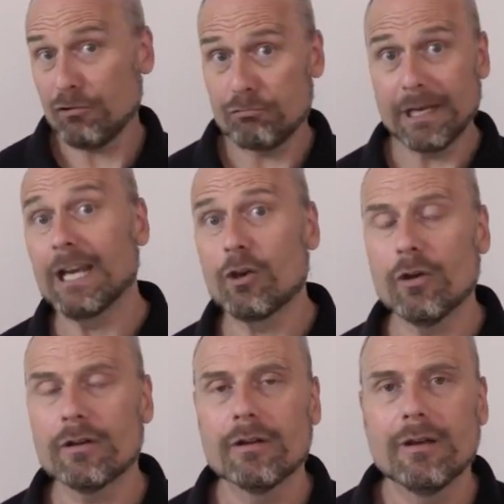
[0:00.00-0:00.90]
that's really
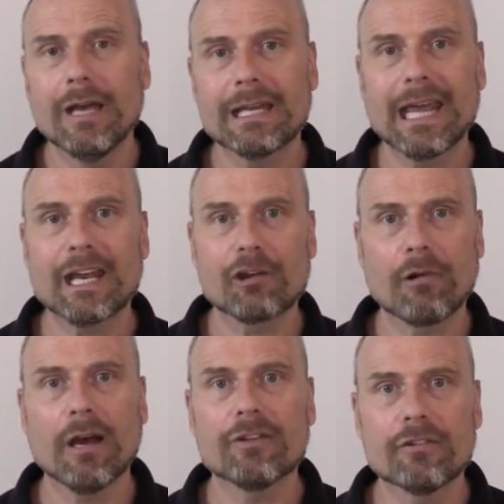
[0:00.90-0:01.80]
good at getting
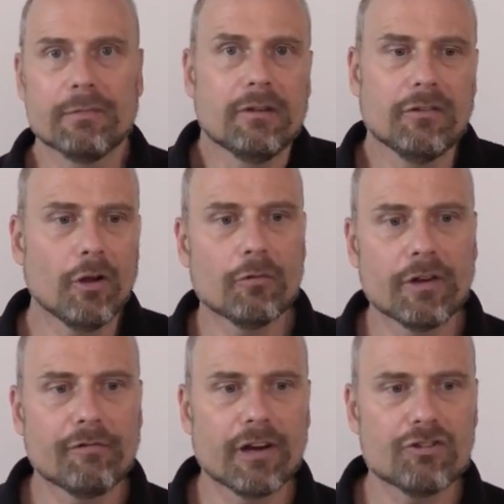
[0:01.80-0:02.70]
grass. I mean, it's no
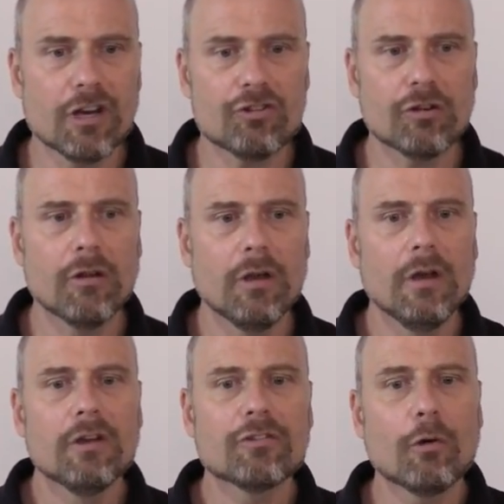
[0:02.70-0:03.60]
differentiation.
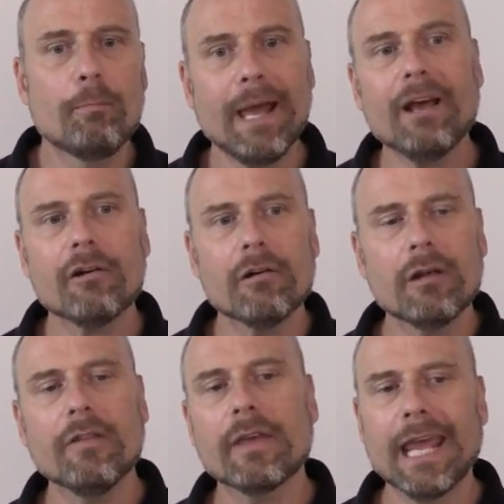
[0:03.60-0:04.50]
So better
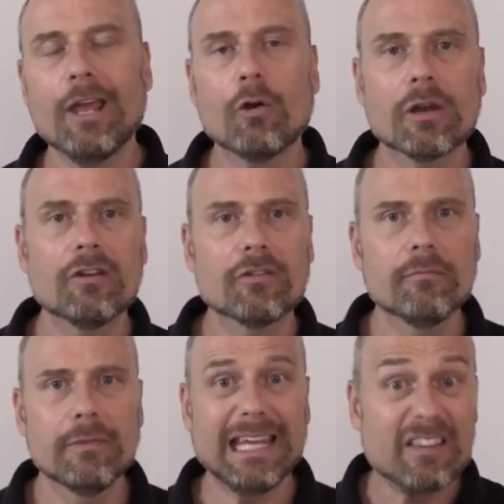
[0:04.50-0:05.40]
in the K
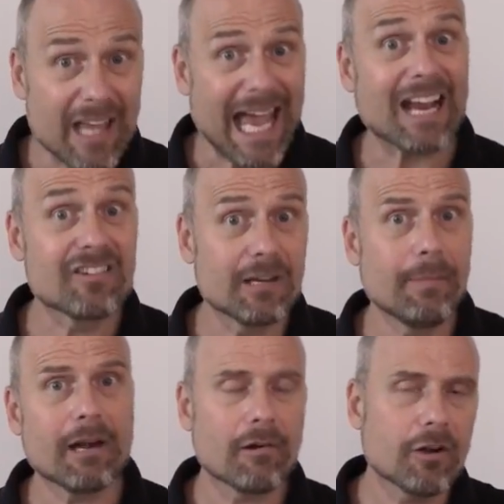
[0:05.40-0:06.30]
organism is actually
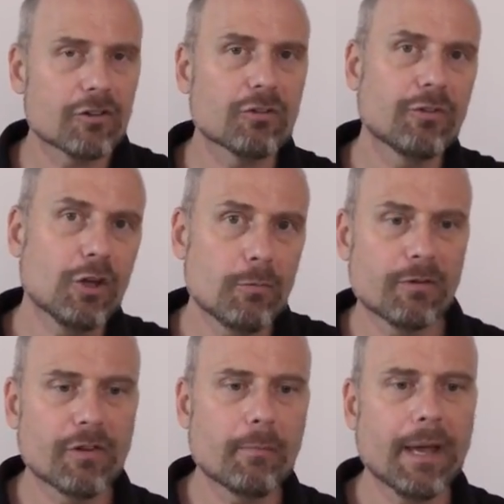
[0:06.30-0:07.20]
better, not just for you,
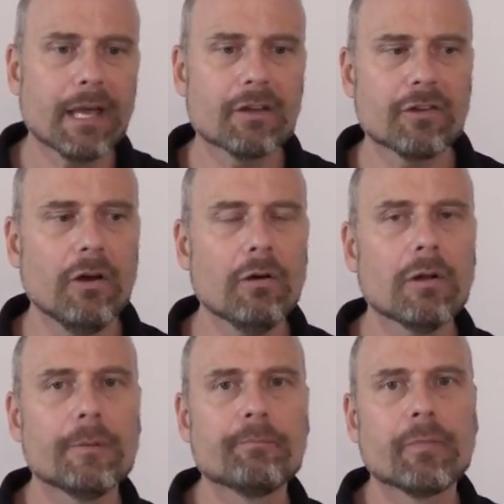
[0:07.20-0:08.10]
but for the pack as a
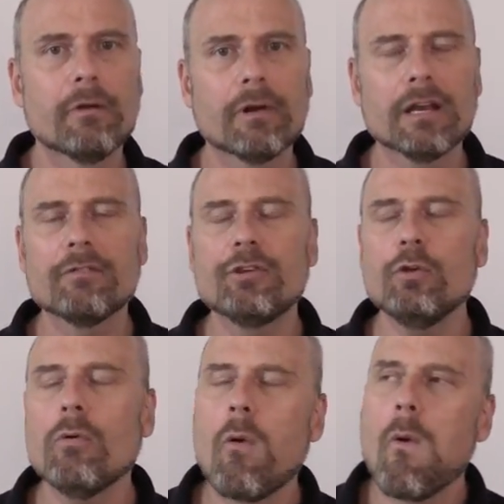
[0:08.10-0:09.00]
whole, right? If
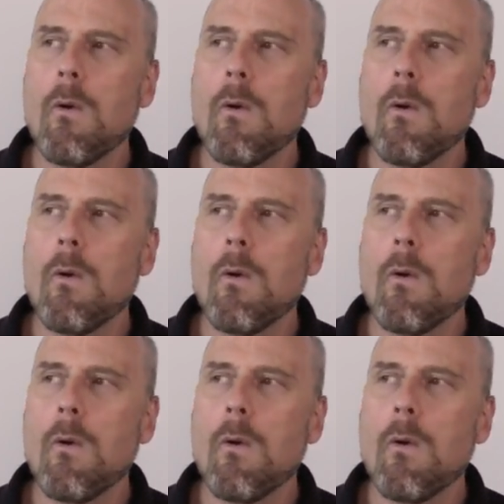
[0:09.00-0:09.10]
you